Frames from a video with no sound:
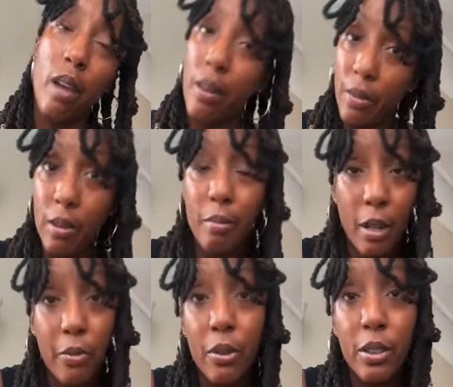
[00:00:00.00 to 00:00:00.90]
And
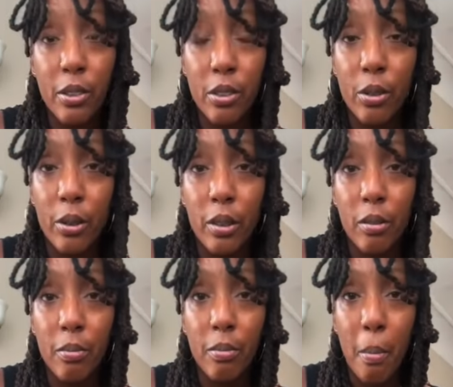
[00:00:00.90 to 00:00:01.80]
my friends are still here.
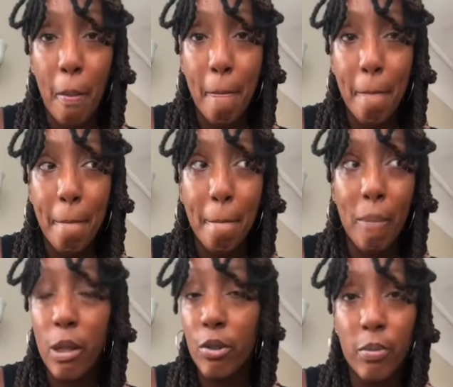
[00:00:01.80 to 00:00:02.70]

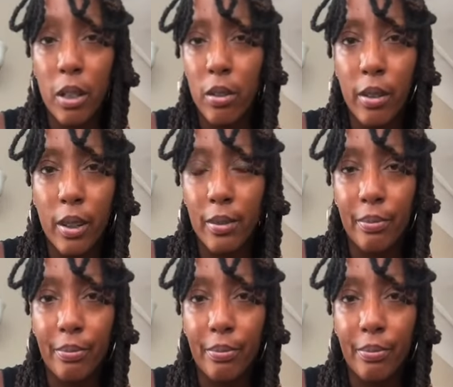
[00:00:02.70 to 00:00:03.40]
Those men are not.